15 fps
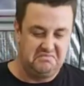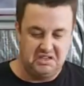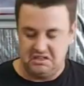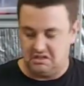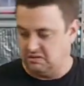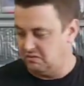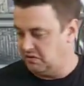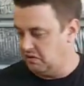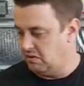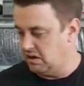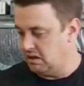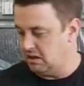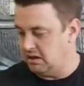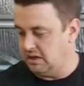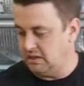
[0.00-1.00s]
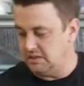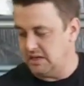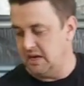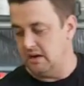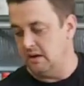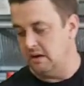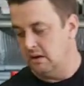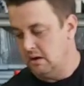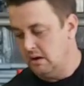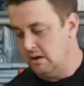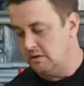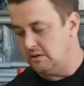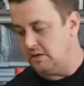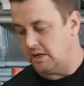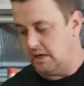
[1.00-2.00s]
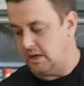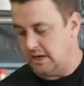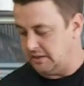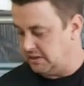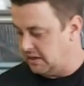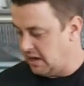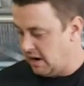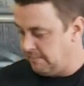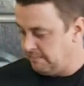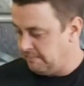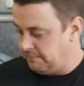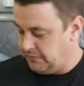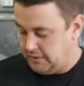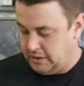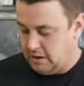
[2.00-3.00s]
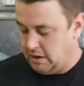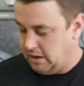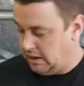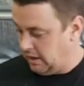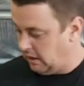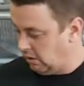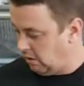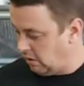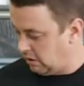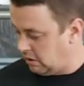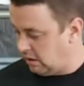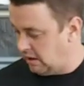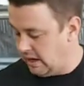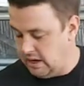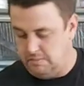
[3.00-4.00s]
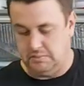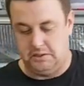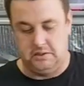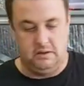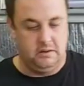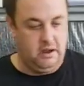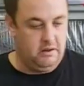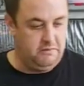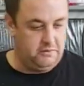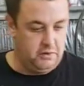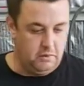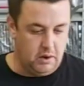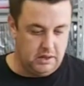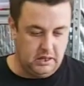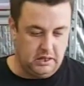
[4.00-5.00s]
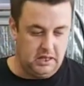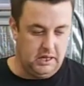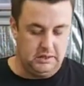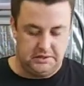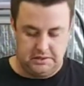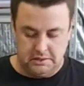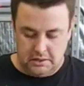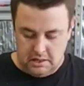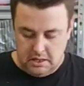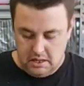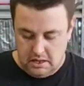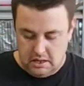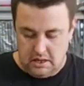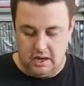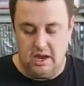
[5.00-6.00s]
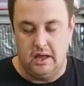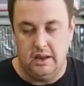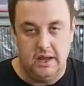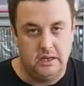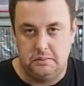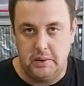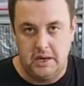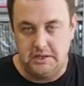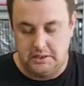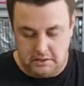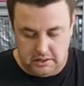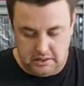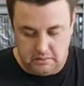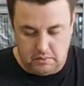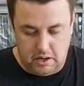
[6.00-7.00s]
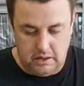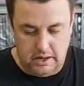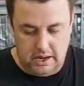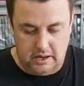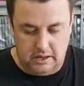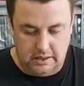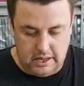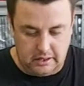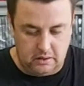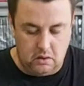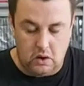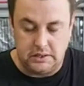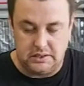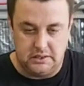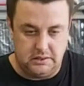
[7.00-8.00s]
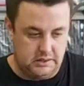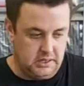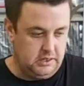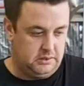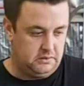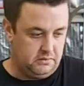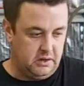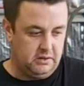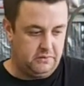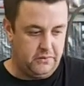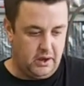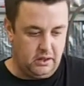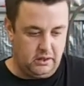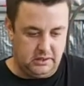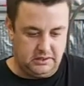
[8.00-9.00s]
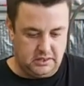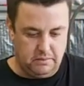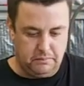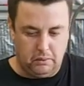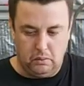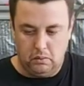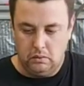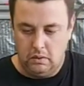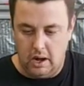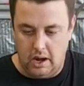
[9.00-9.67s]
Just a few other things there to connect it up. You're going to need a lot of clamps and a few other things. And that's basically the rundown of that, guys. It's fairly simple.